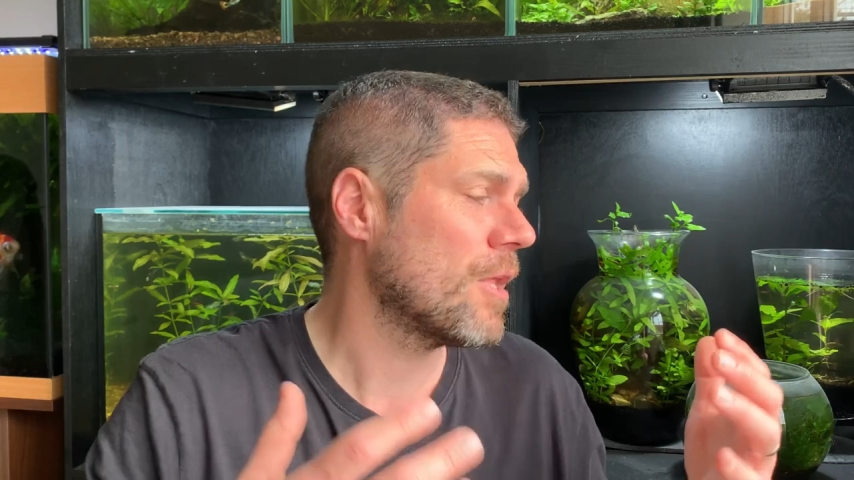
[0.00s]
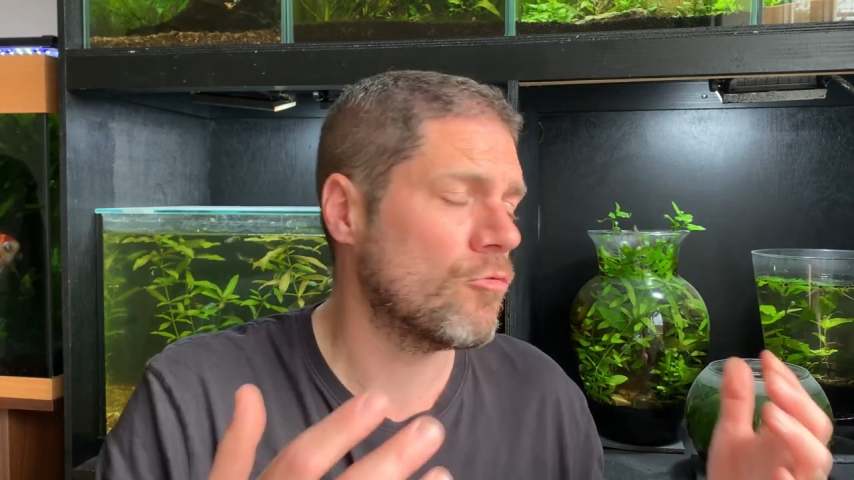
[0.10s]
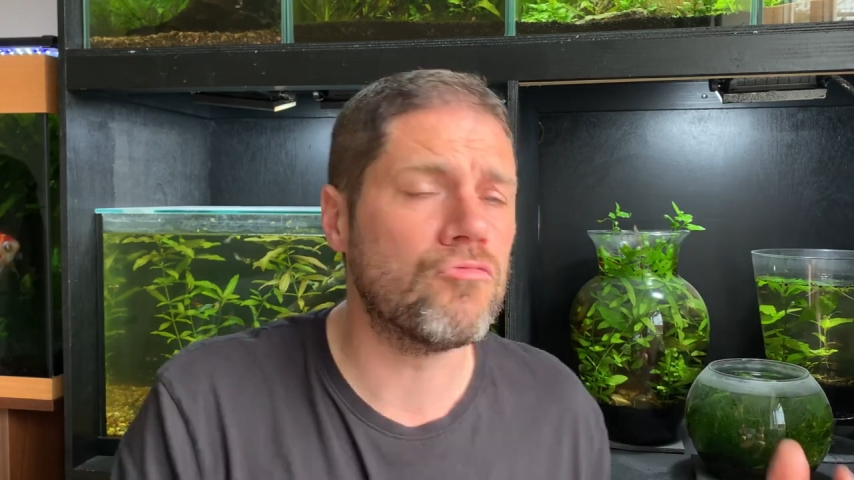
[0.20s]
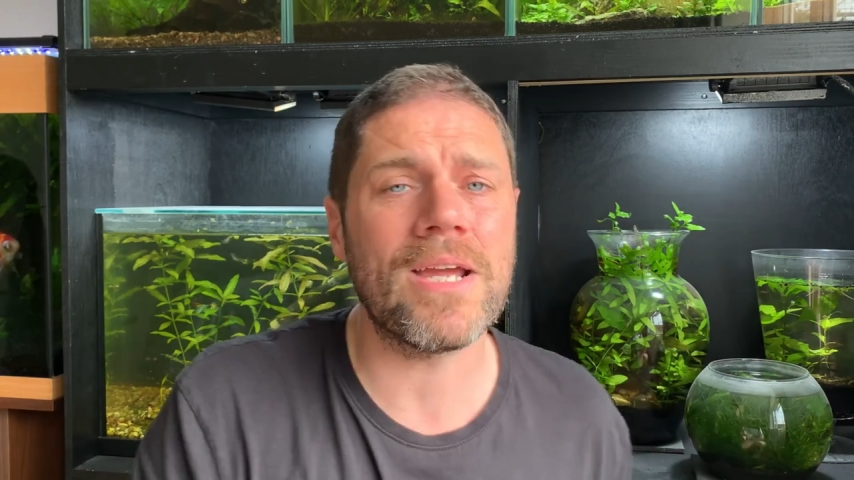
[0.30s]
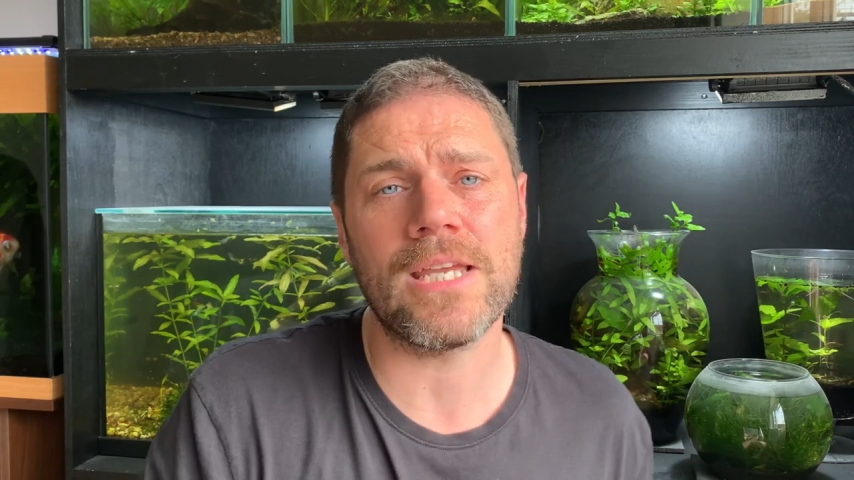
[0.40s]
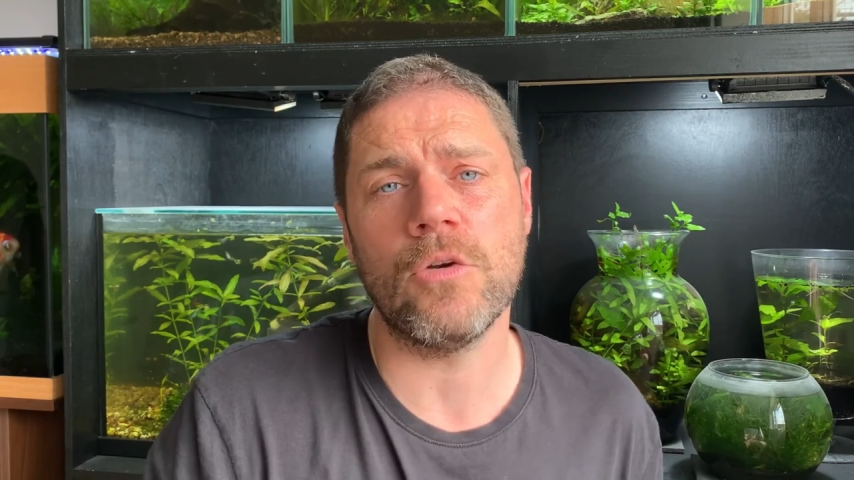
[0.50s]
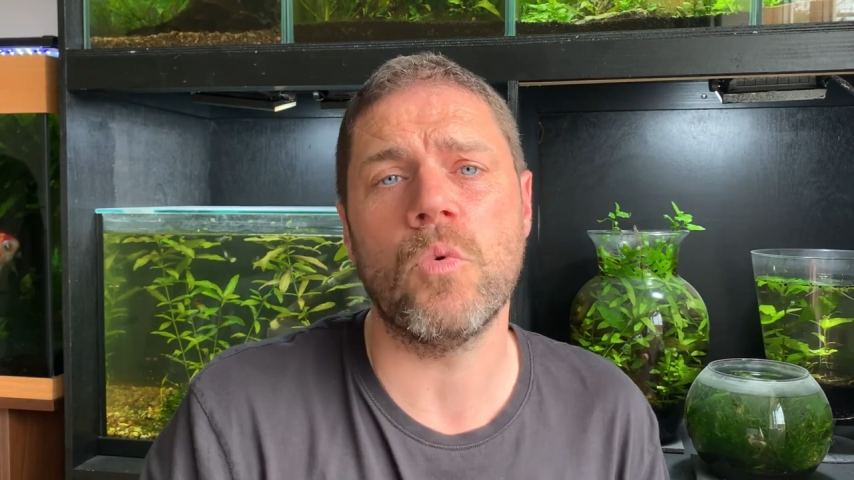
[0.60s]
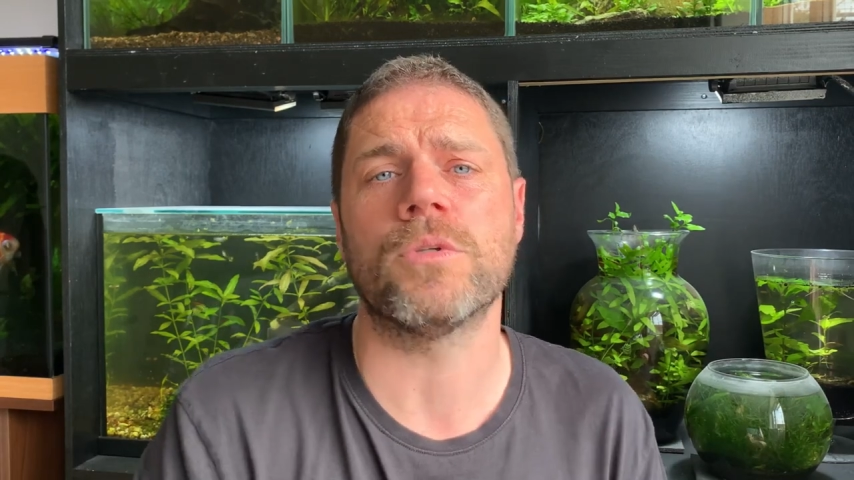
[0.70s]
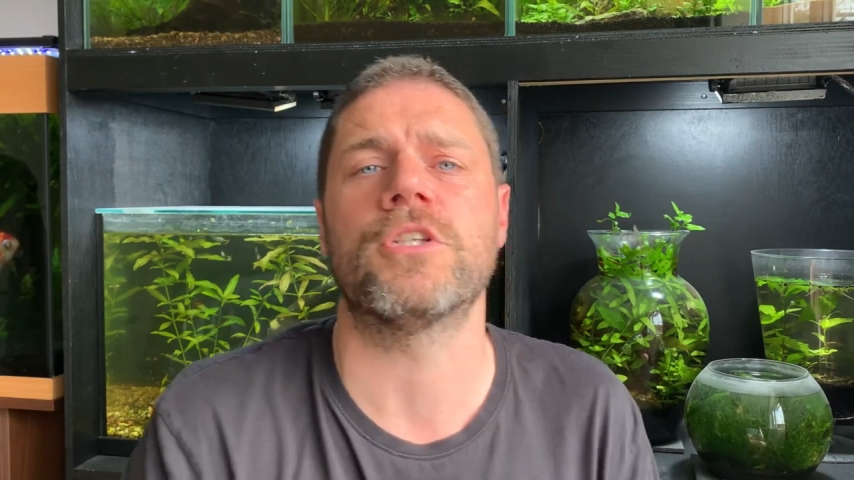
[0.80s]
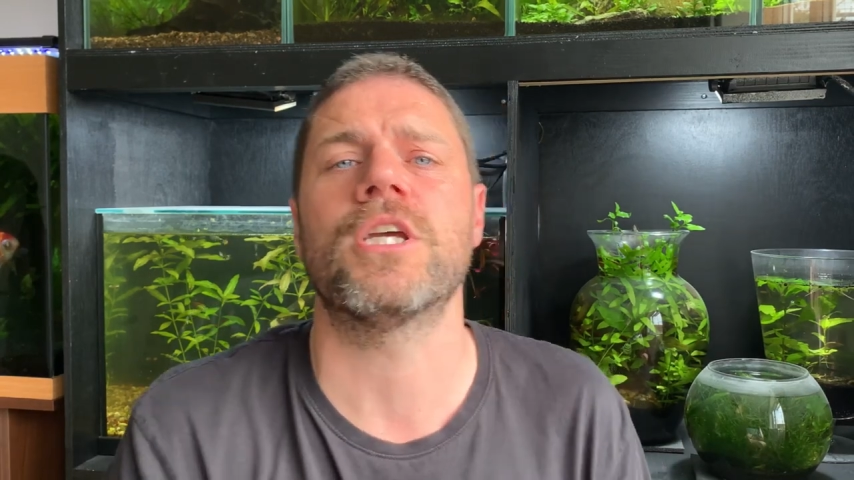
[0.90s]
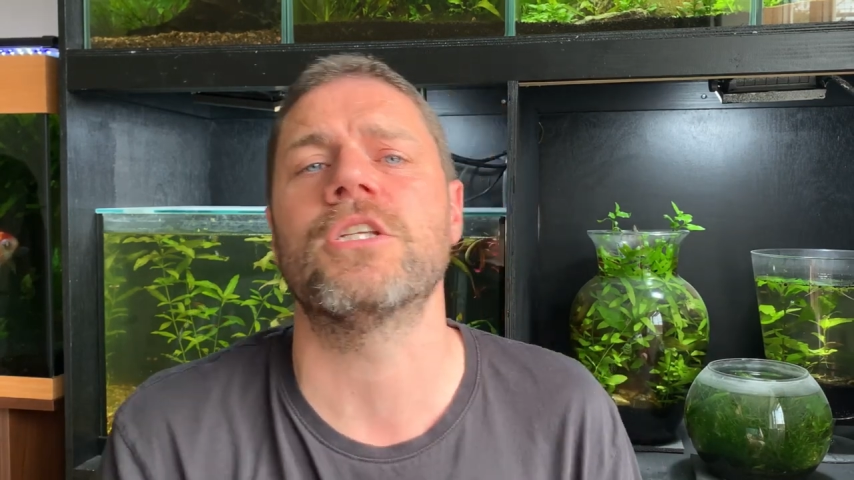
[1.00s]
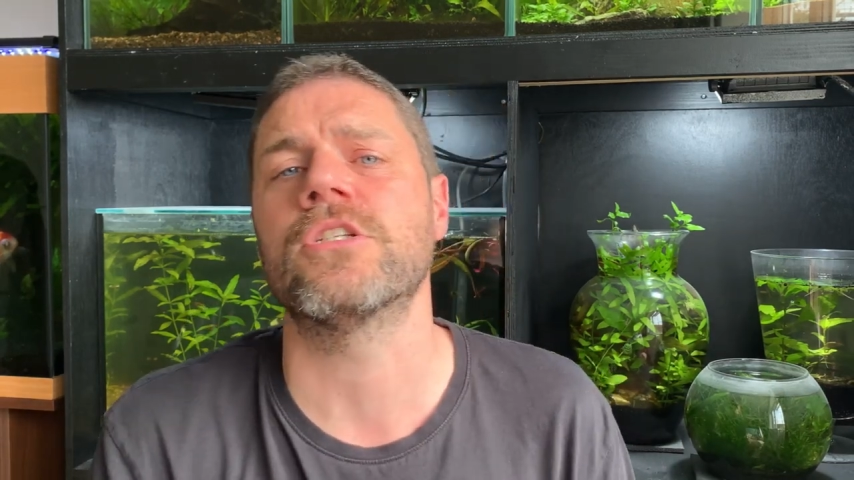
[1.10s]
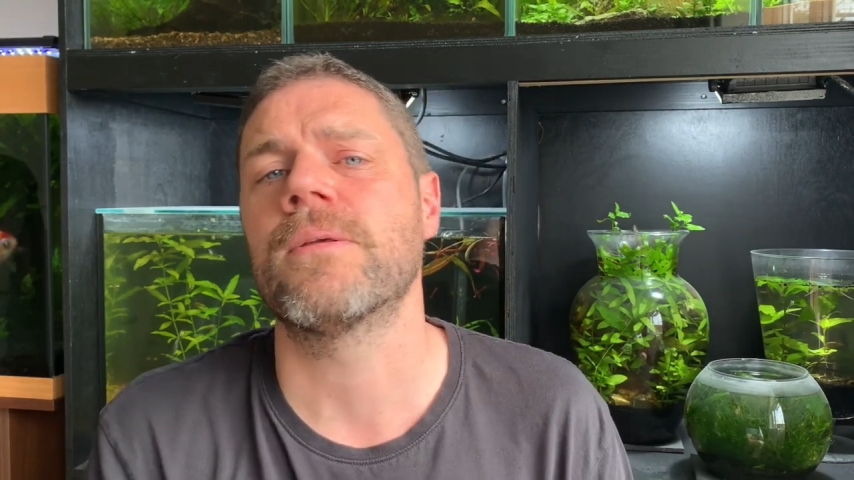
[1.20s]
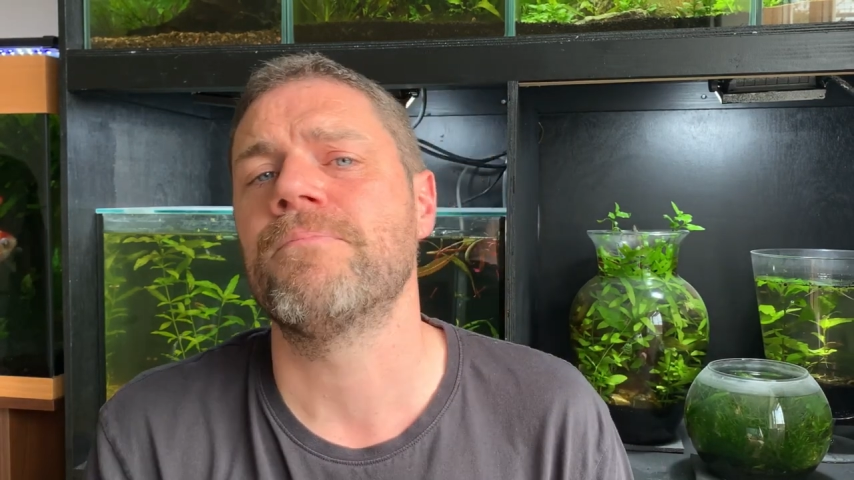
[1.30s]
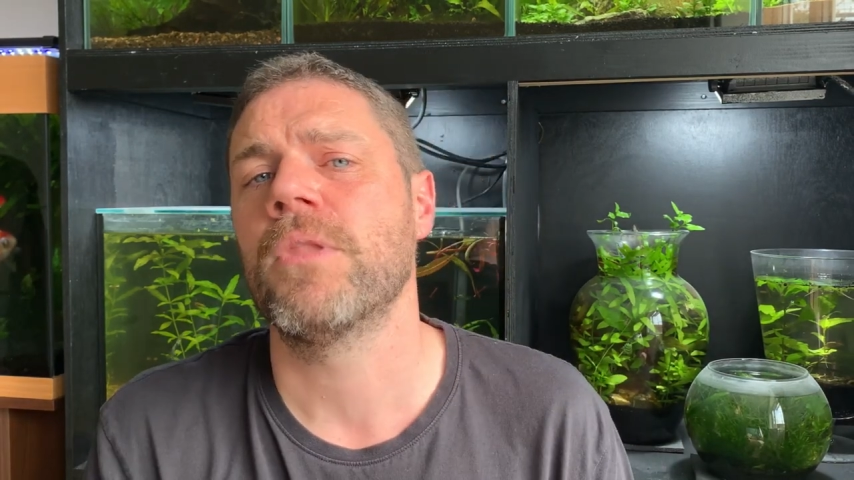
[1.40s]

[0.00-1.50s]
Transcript: regular water changes.